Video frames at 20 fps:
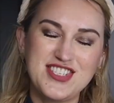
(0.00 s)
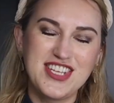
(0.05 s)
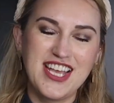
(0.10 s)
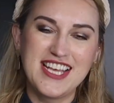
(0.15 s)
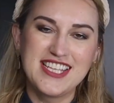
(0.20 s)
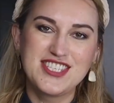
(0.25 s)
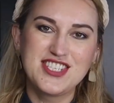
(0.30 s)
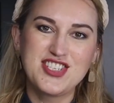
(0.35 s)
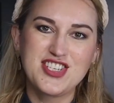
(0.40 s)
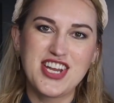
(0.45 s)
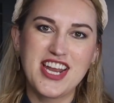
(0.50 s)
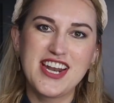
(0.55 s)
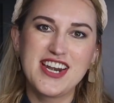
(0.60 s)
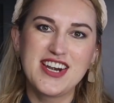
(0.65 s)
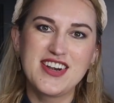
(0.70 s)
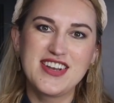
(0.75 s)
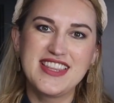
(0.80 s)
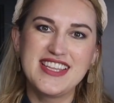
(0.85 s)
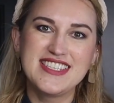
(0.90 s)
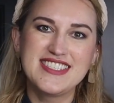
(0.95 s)
and
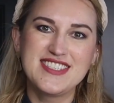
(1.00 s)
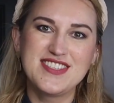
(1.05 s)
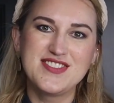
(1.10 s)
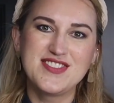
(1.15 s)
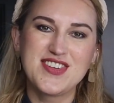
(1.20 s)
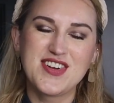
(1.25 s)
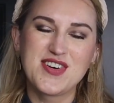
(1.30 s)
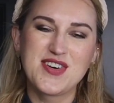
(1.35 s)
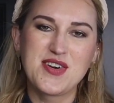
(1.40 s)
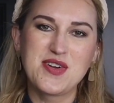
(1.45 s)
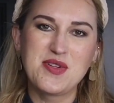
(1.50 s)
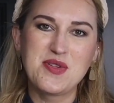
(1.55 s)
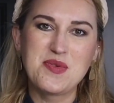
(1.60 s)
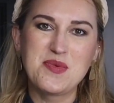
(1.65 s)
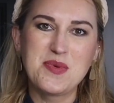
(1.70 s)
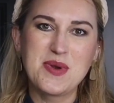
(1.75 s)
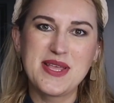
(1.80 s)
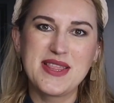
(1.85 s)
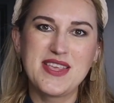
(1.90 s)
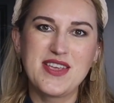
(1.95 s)
share this tutorial
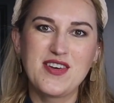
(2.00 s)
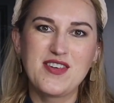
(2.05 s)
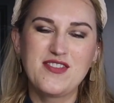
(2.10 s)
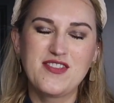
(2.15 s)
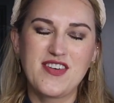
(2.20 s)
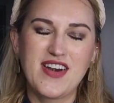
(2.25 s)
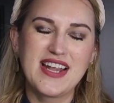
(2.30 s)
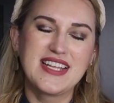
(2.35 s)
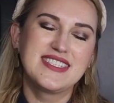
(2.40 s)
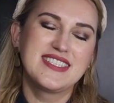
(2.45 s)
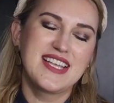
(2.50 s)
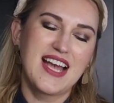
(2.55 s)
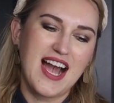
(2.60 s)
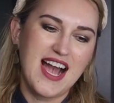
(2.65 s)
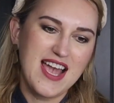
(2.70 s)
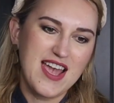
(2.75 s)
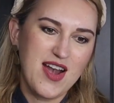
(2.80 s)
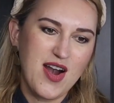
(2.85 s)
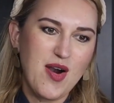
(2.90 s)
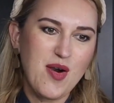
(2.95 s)
with your friends,
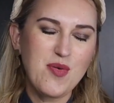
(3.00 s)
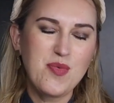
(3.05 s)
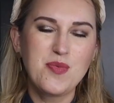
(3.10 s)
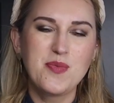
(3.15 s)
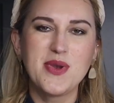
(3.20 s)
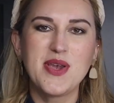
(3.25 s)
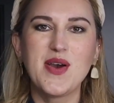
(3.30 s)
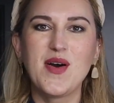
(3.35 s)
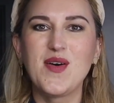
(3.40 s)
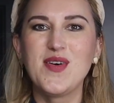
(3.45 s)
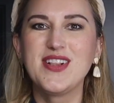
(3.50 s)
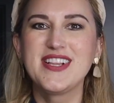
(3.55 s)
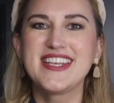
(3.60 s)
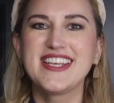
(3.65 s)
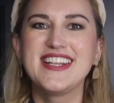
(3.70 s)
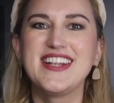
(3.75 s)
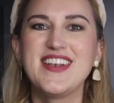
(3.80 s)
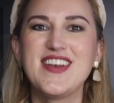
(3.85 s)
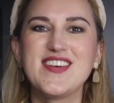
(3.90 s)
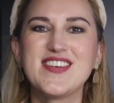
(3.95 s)
I hope we all
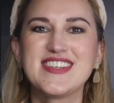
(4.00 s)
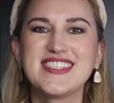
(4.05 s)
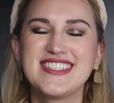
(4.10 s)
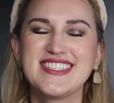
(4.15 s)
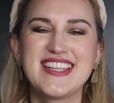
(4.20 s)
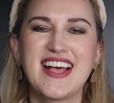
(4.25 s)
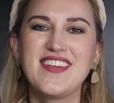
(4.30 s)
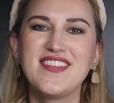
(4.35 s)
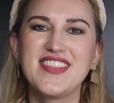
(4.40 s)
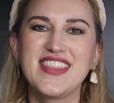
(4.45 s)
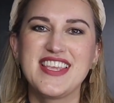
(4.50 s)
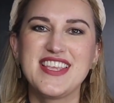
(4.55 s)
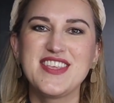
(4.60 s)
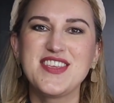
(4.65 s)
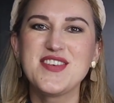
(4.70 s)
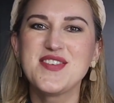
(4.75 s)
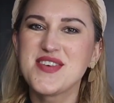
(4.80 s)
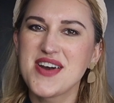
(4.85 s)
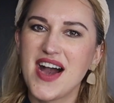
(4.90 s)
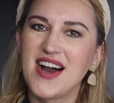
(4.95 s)
can learn something
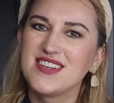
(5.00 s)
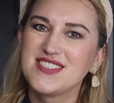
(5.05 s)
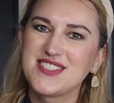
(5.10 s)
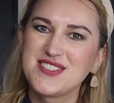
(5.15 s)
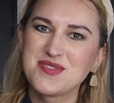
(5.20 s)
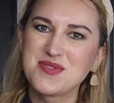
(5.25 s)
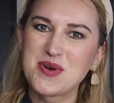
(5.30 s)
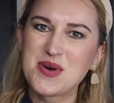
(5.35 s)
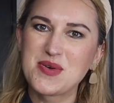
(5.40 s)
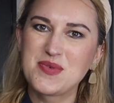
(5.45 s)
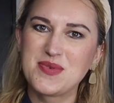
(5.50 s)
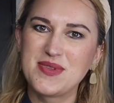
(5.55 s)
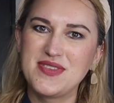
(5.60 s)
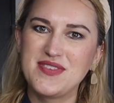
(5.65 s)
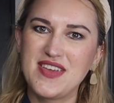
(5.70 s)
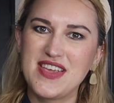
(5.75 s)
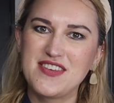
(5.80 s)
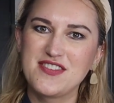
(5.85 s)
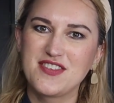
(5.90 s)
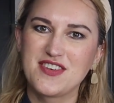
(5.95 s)
new how to work with
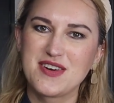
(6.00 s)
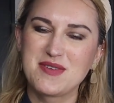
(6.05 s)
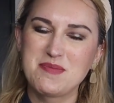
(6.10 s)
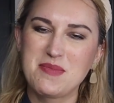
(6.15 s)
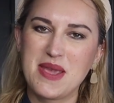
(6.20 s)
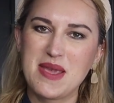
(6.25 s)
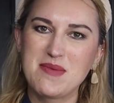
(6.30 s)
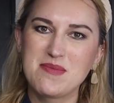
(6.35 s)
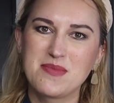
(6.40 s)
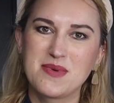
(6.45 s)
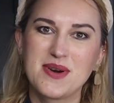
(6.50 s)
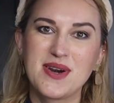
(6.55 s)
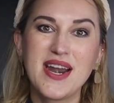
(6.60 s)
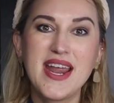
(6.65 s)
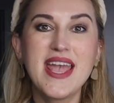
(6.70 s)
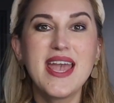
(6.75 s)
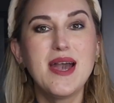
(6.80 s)
wafer paper.